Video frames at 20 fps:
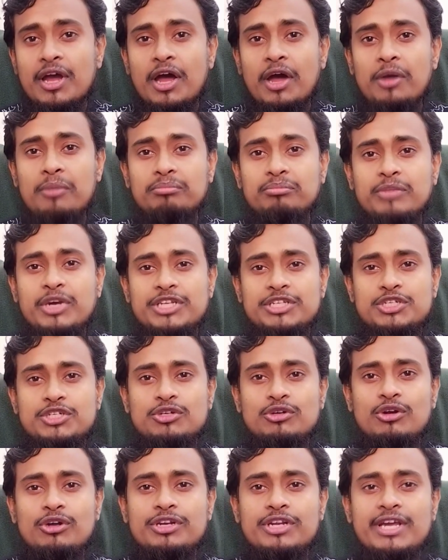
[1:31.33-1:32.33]
might
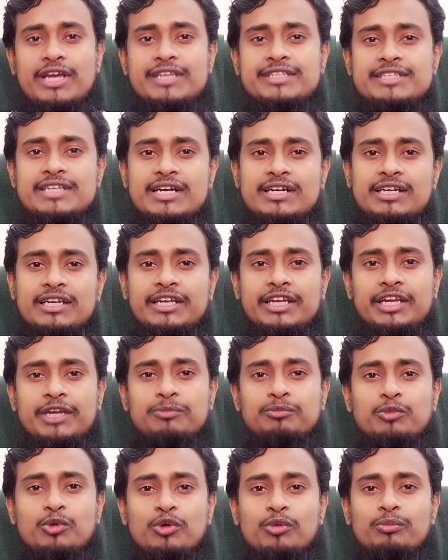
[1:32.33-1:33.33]
not exactly
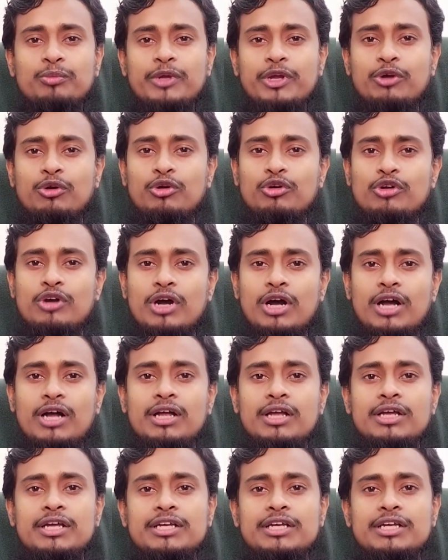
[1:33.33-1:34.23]
improve your